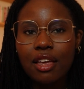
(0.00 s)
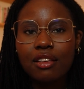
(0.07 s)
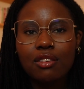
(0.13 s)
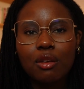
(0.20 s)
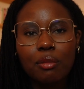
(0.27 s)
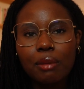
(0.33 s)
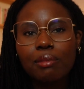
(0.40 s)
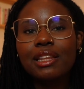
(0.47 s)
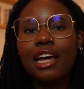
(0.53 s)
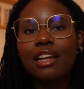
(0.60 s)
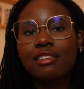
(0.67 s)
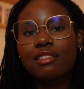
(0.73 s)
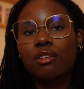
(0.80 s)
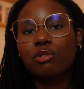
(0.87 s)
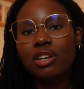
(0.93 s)
So maybe
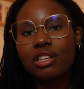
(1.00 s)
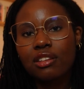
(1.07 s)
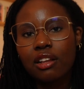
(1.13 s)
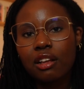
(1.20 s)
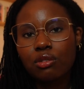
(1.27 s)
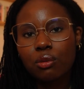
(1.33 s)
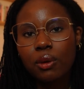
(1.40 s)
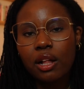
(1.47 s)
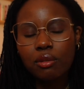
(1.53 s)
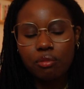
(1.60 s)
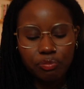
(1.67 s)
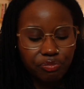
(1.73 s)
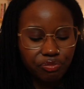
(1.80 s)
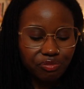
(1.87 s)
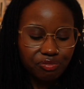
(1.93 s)
that's the reason as well.
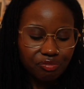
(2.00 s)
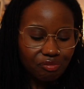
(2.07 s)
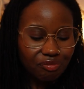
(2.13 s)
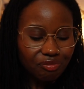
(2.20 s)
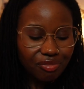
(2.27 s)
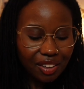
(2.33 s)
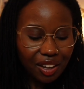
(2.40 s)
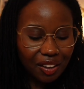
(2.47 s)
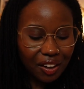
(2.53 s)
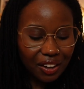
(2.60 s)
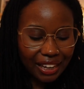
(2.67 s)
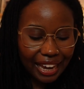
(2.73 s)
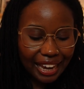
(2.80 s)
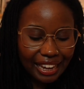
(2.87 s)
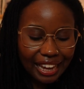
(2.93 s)

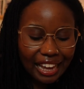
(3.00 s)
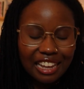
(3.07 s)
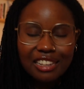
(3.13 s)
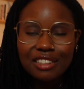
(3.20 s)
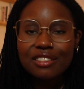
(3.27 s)
Okay,